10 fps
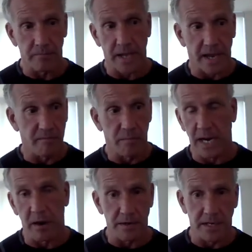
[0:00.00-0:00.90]
I've been
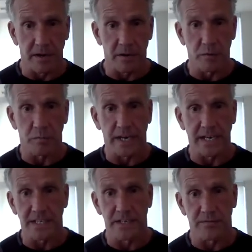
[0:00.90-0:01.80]
out in other
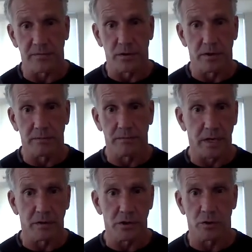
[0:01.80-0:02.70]
places for
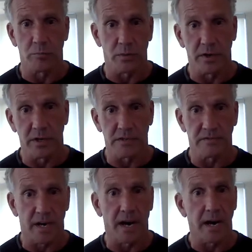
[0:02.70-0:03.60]
short periods of
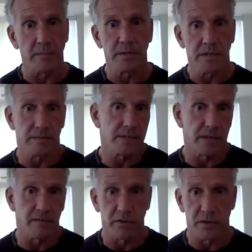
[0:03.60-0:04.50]
times,
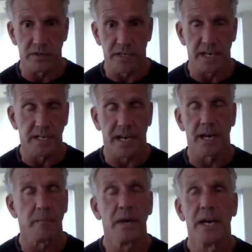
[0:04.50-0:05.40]
several years at a time.